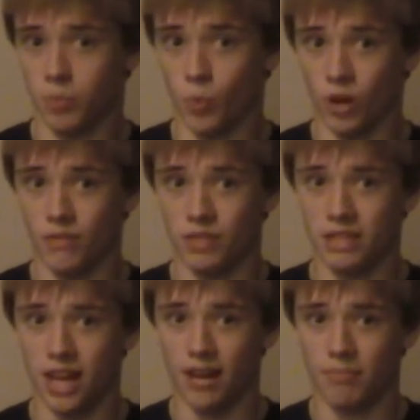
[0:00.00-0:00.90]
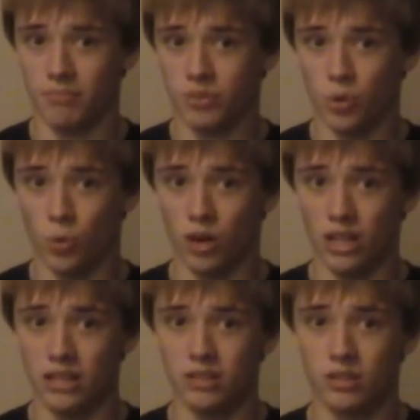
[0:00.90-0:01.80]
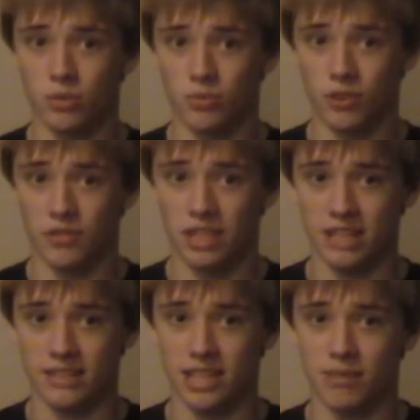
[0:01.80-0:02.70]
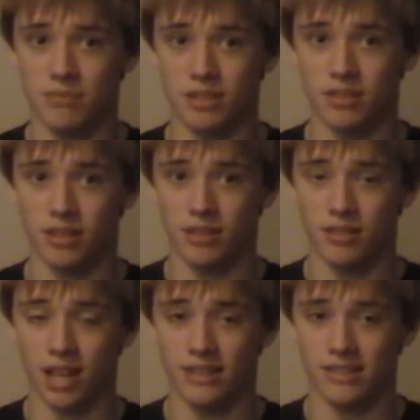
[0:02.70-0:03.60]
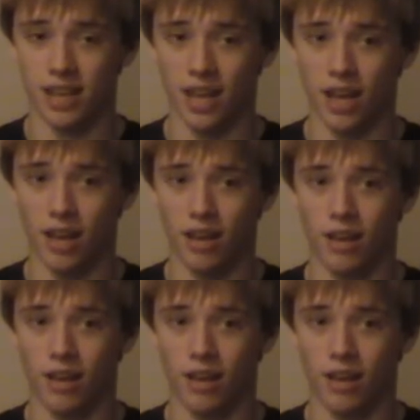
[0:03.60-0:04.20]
one of the top 20 to 15 teams in NCAA.